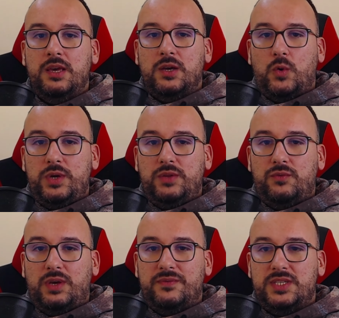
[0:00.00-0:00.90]
queen
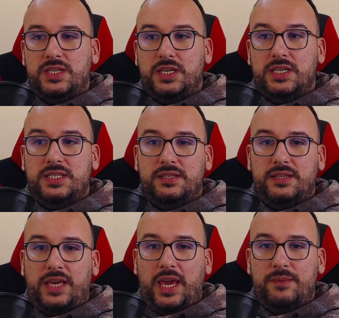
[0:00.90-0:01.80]
to f6,
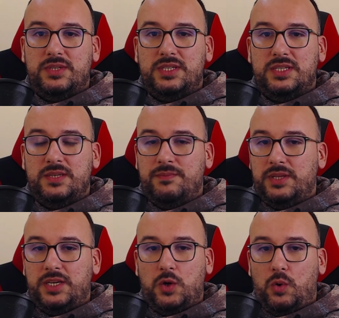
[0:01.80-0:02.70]
the game is
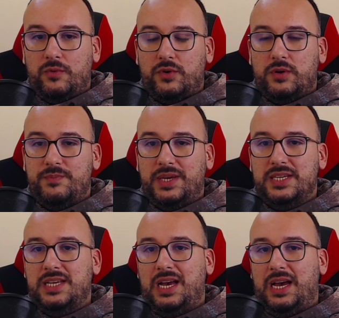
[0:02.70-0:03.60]
simply over
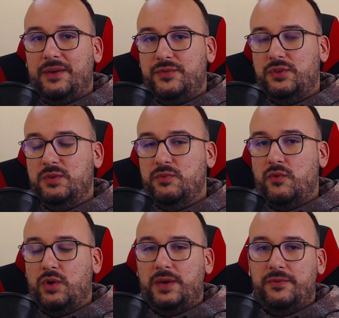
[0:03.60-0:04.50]
because after the
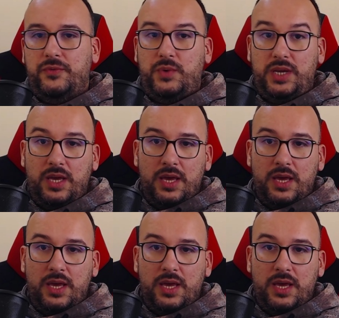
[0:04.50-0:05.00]
move rook f3,